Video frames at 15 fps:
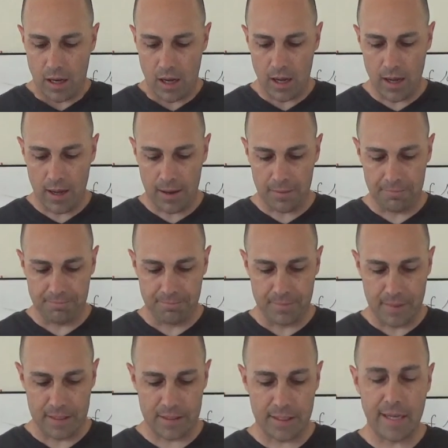
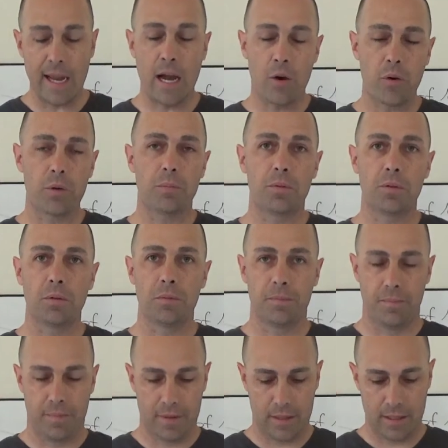It's countable,
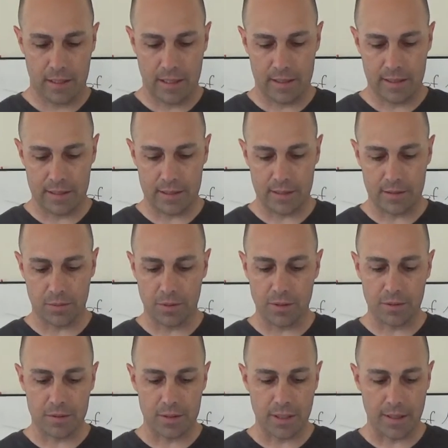I guess is what
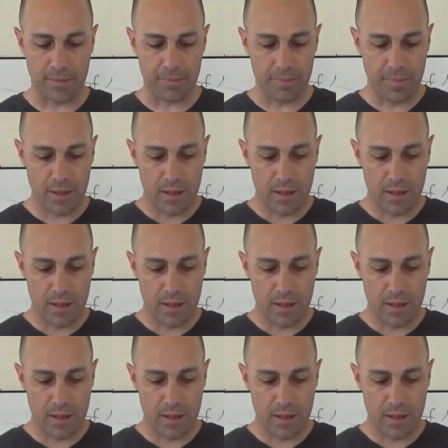you'd say.